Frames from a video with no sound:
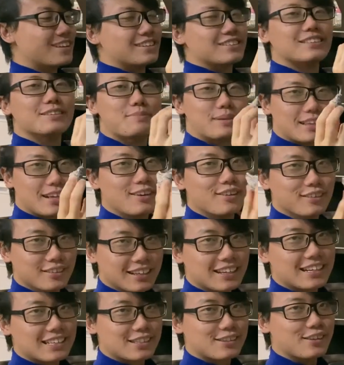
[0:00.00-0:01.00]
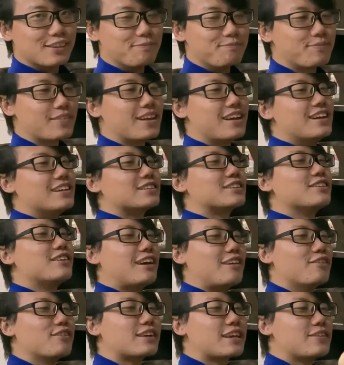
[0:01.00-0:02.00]
But the whole thing is good. So
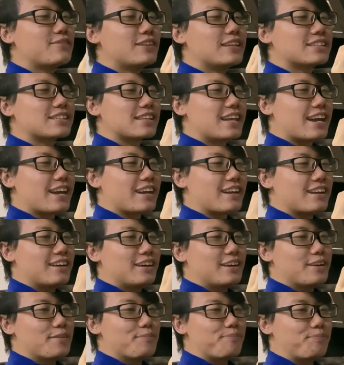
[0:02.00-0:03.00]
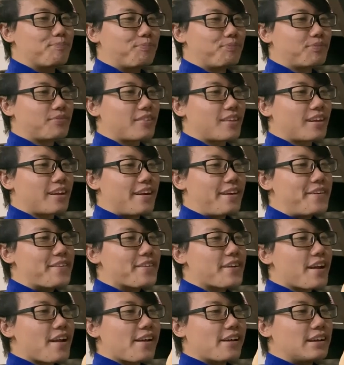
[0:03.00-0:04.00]
I will give this like...
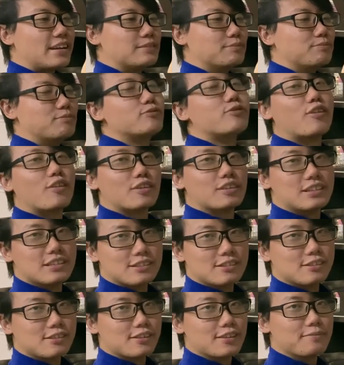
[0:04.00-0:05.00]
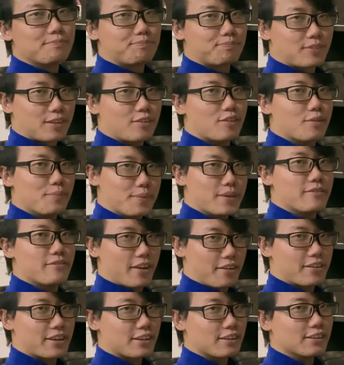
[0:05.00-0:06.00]
for a dessert, it will be
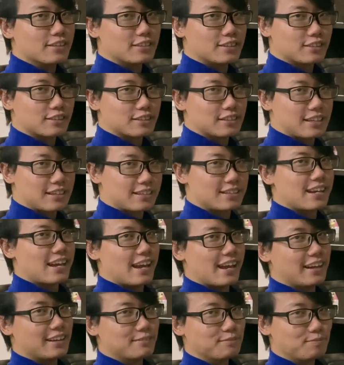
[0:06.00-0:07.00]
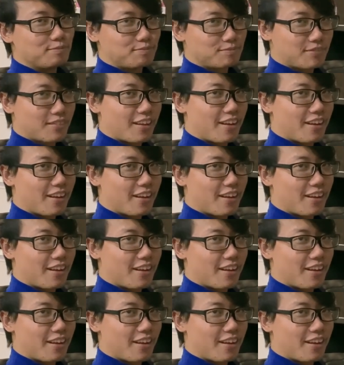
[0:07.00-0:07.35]
very good. So it's like 10.